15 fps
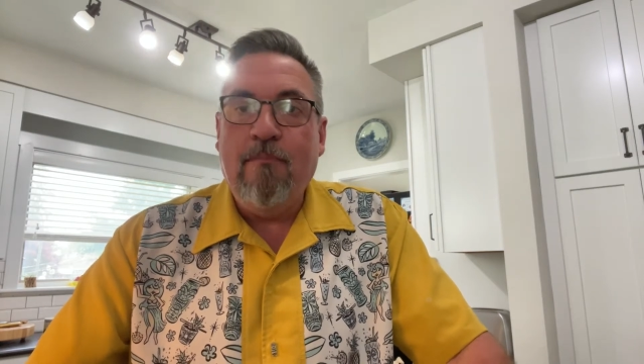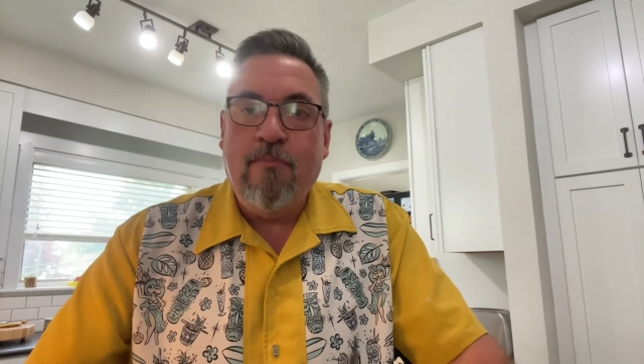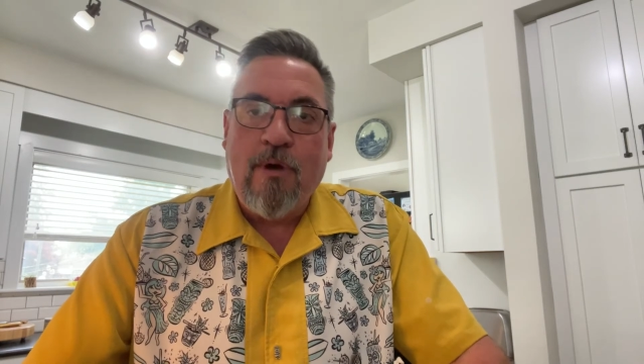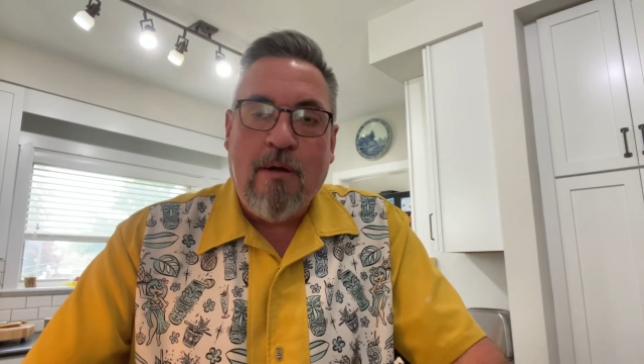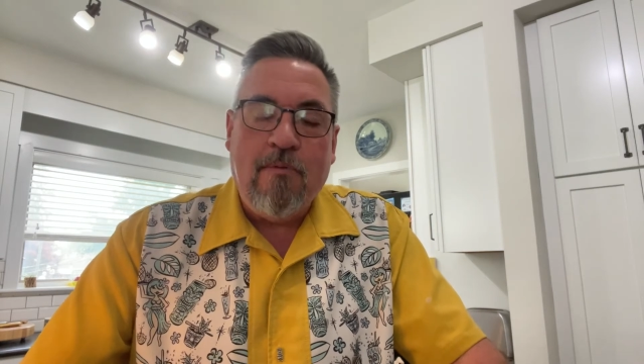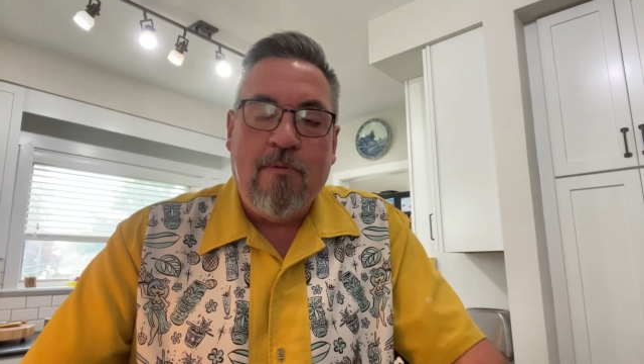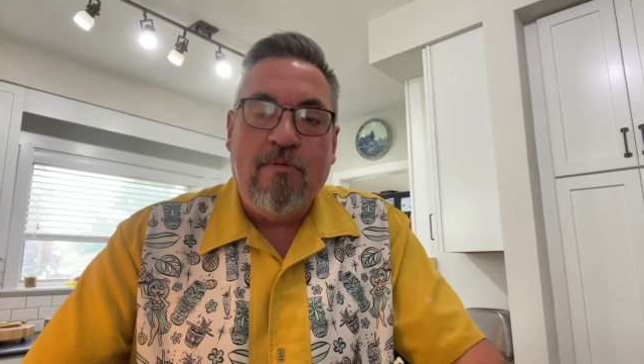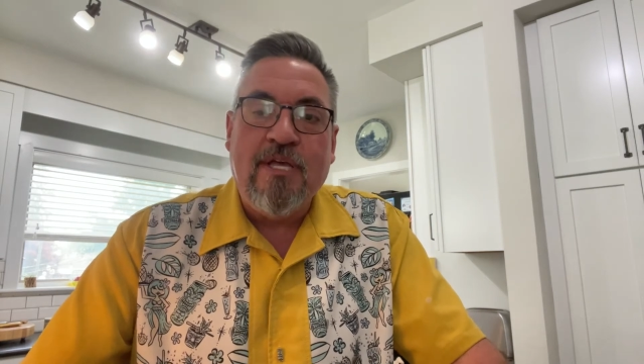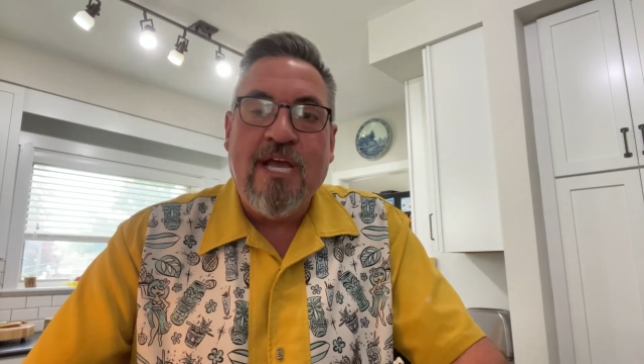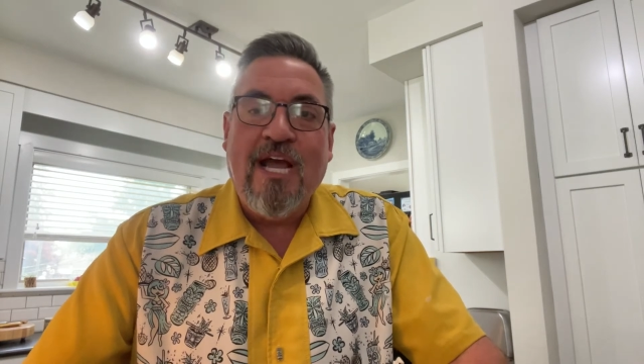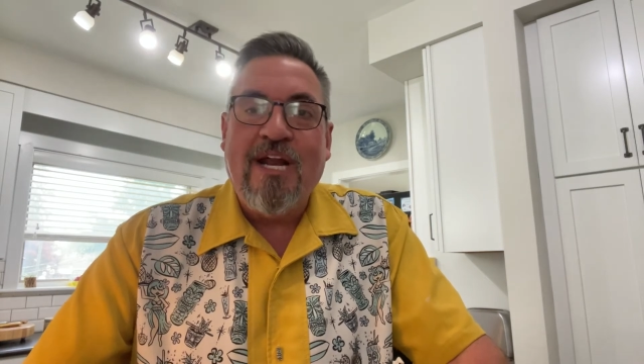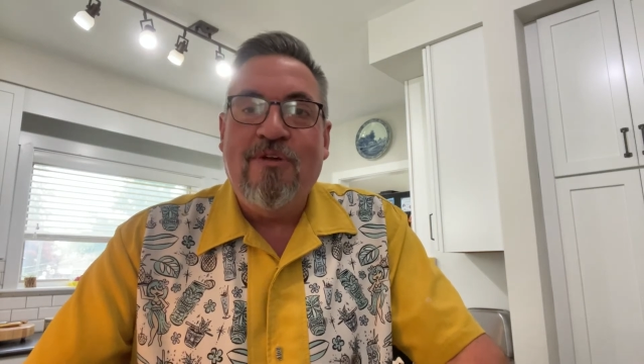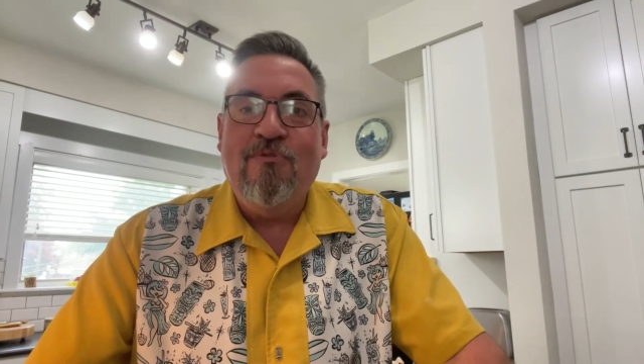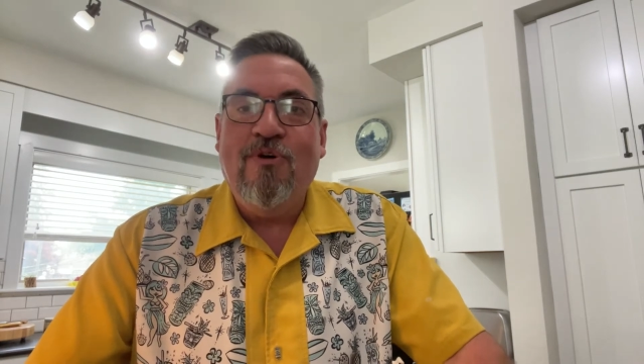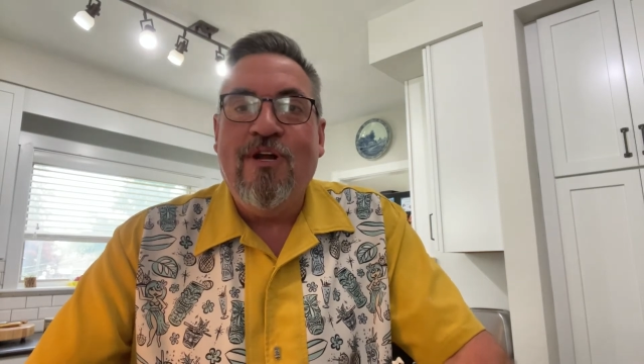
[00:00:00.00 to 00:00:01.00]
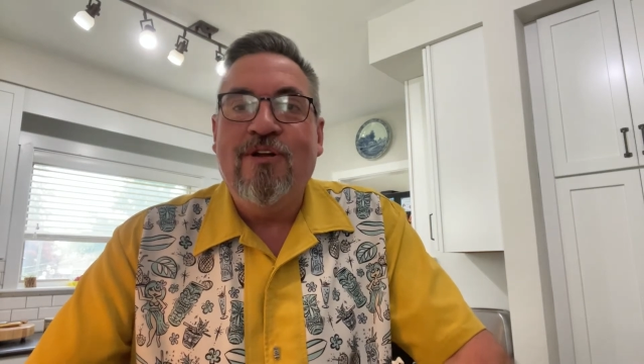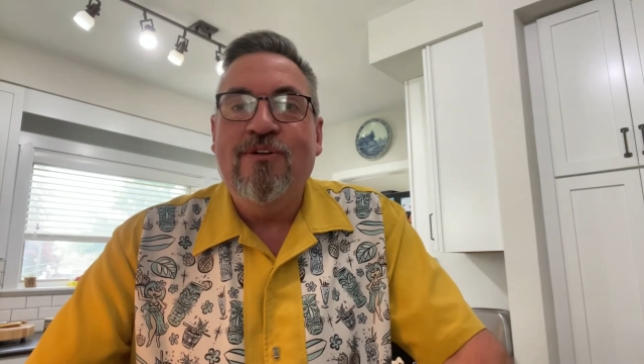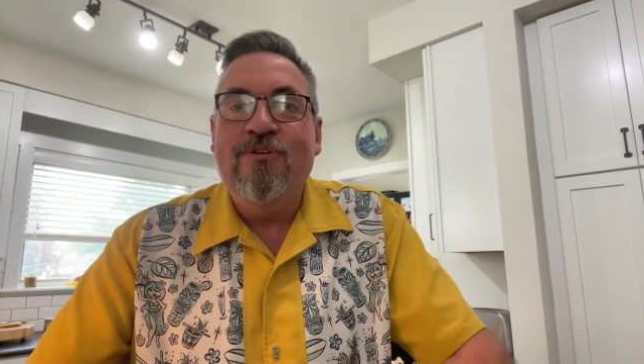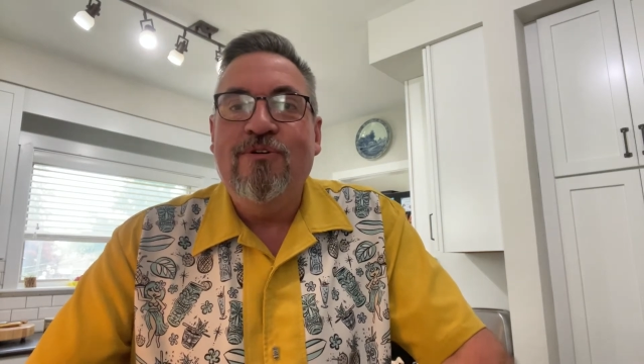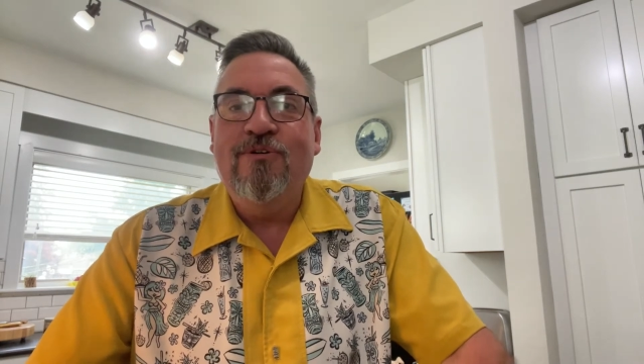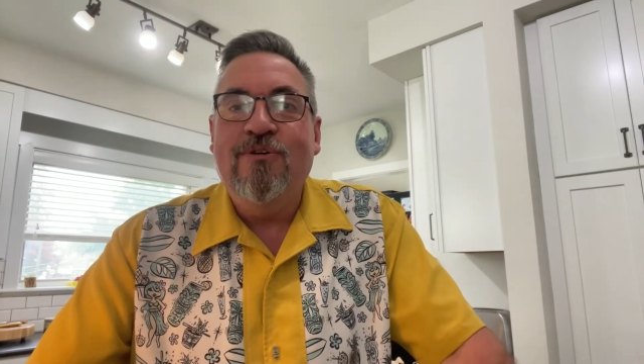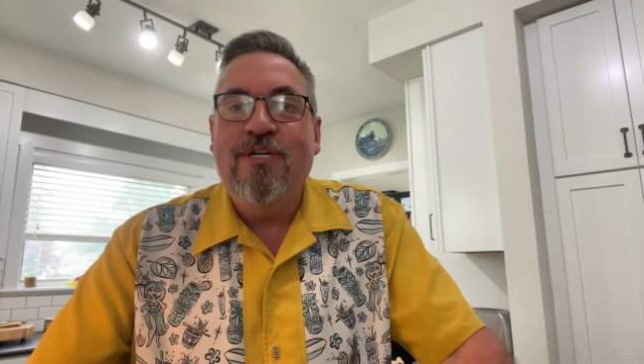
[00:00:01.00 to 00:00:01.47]
probably anyone
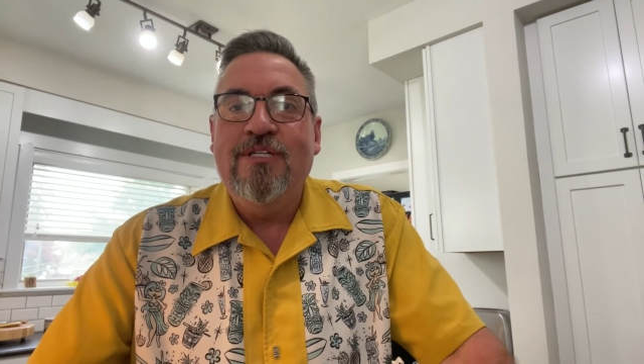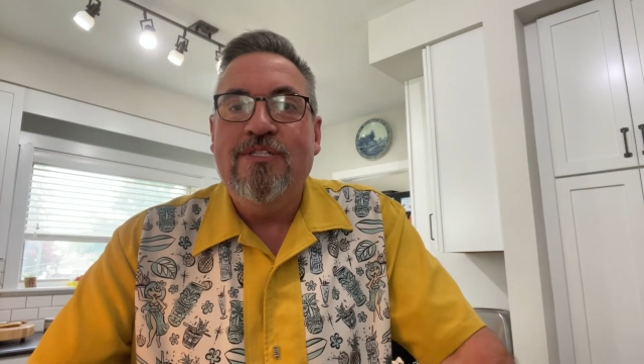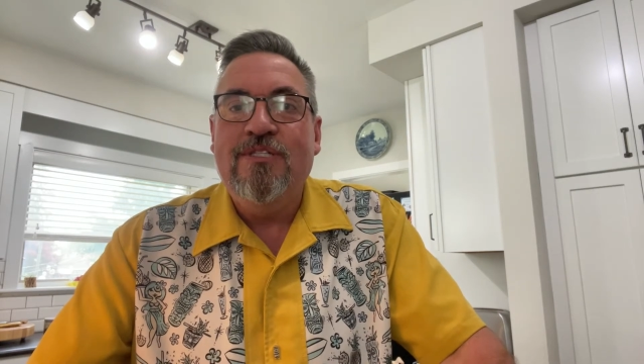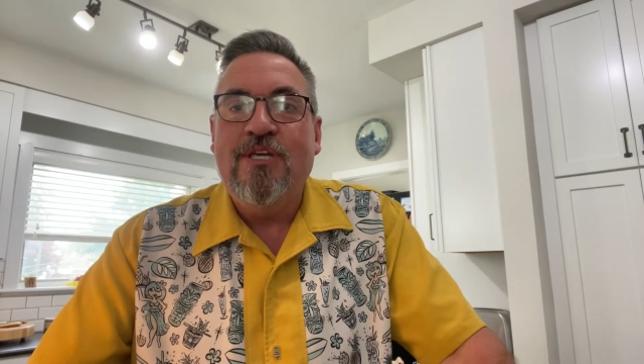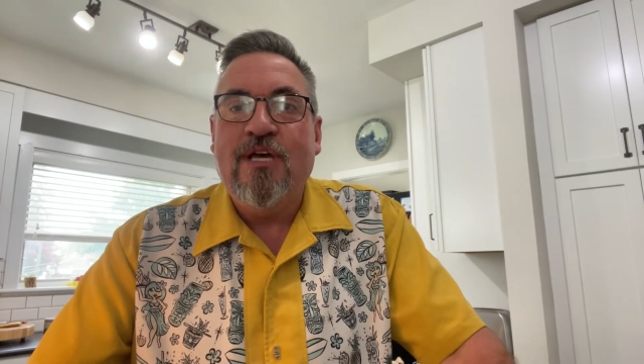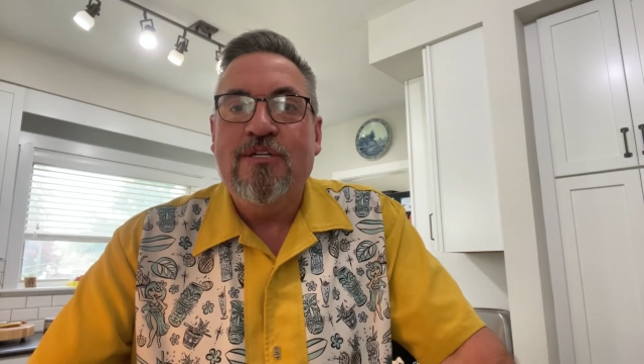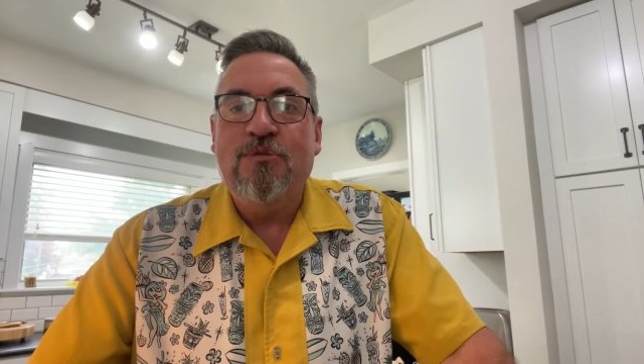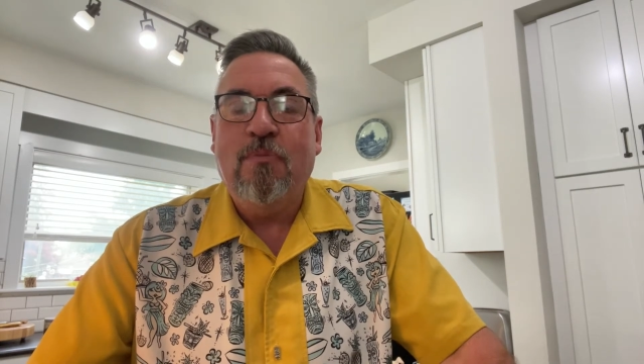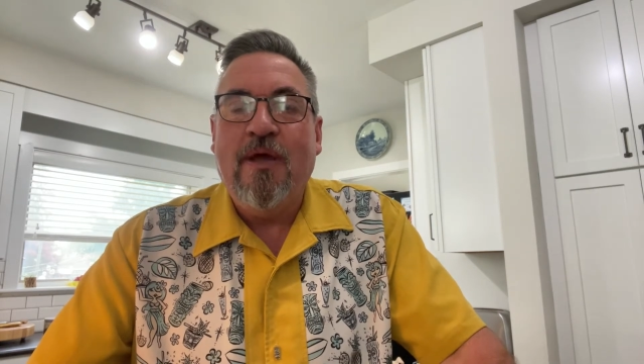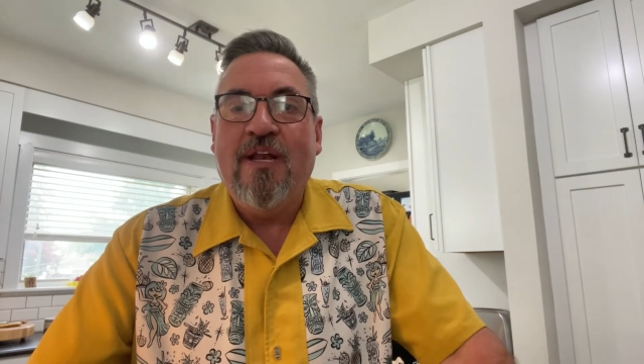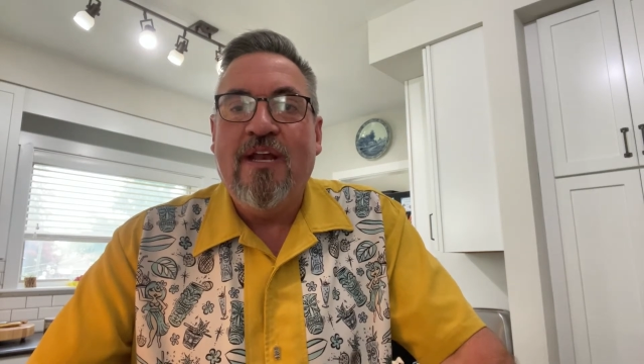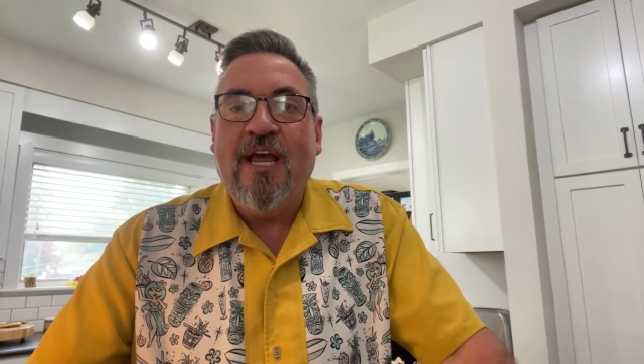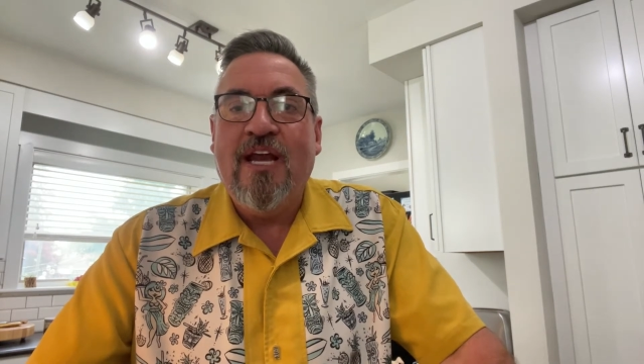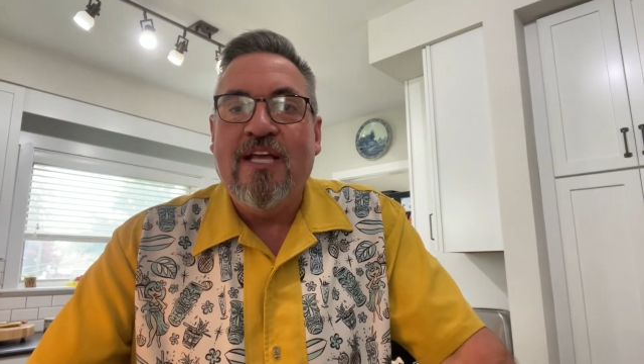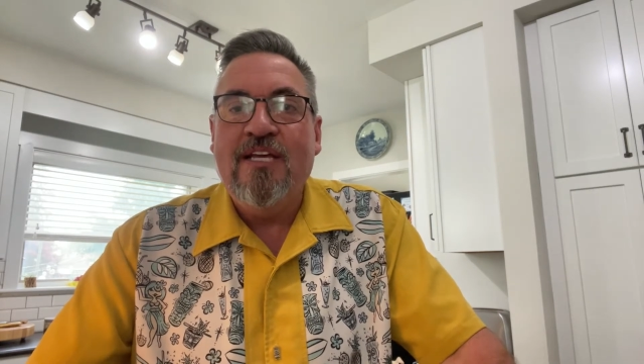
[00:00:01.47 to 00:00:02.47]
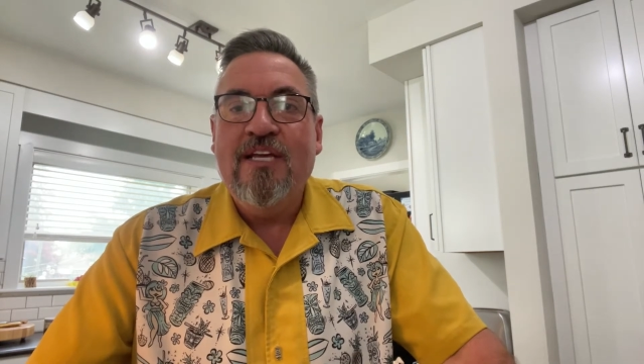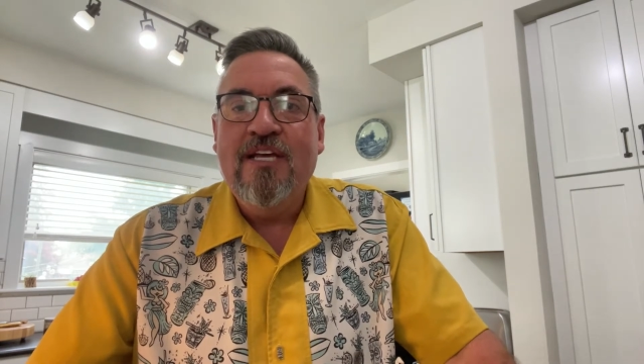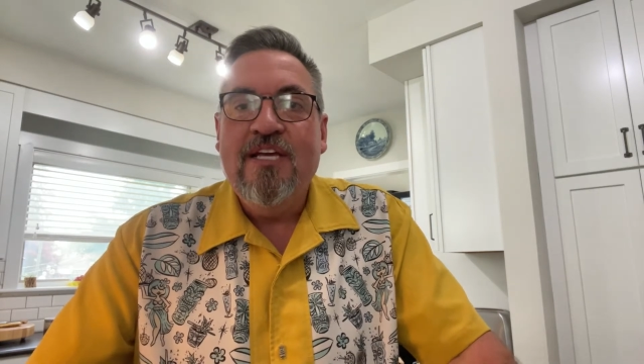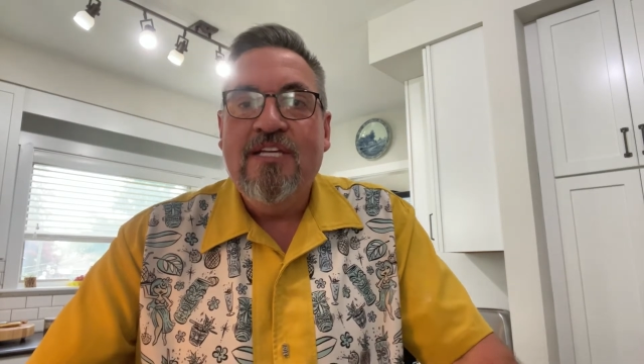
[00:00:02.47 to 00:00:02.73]
who has spent any